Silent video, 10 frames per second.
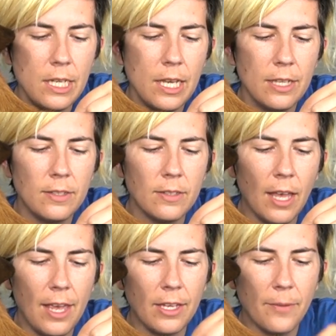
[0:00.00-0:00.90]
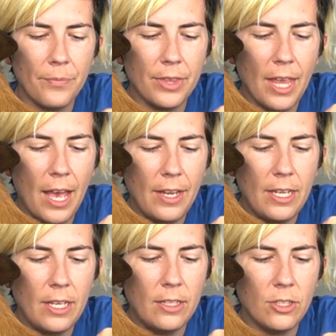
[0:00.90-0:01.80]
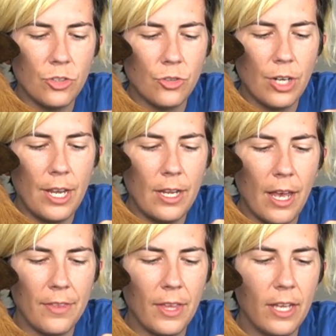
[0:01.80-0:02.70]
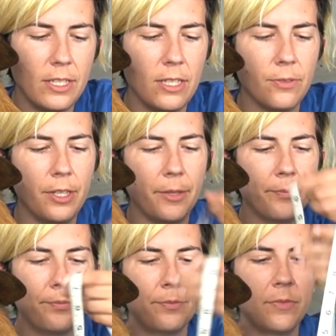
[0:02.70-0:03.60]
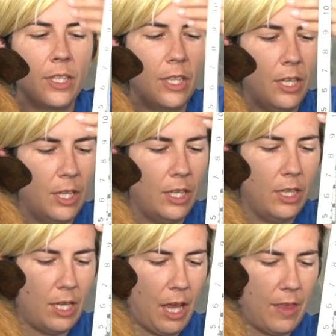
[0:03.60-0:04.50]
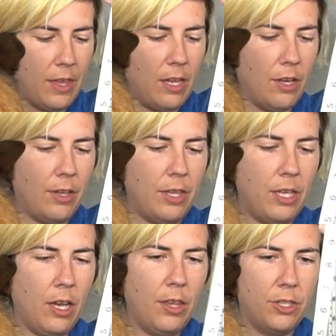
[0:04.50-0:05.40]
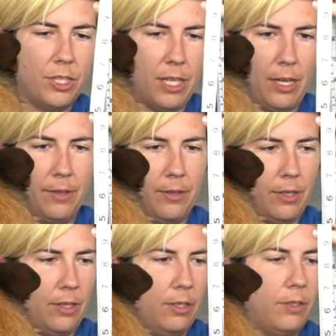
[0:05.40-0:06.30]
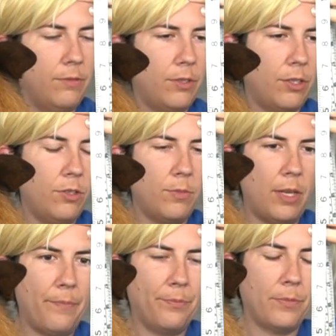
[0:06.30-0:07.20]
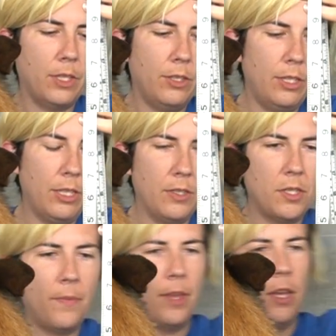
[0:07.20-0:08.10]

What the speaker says: it's like that end is right at that D-ring. And then on the other side, excuse me, goodness,